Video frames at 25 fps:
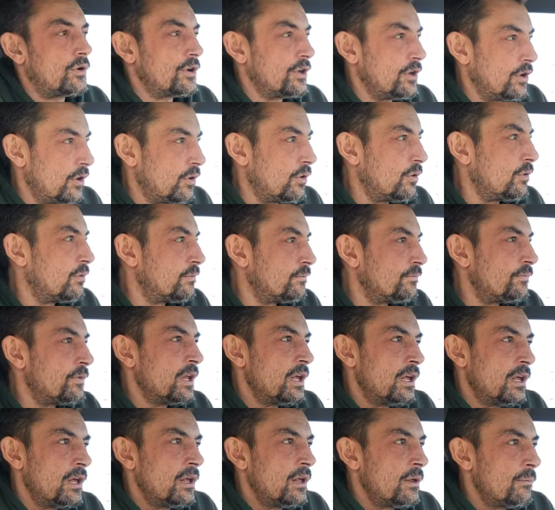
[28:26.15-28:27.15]
you know,
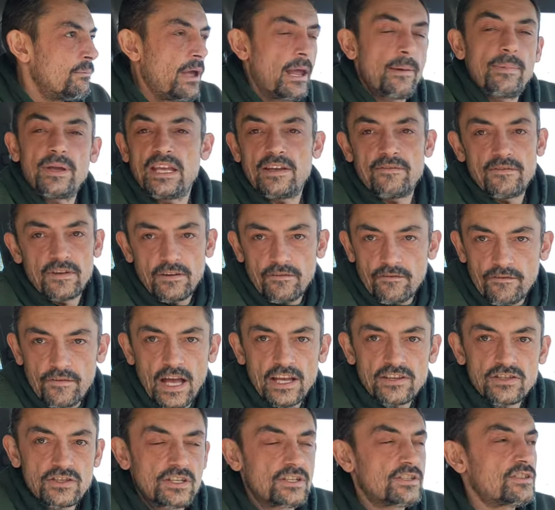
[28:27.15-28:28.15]
maybe even
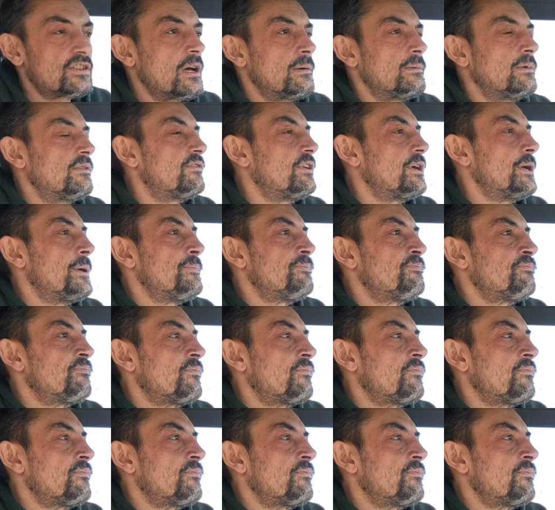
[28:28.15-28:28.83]
invested some of it.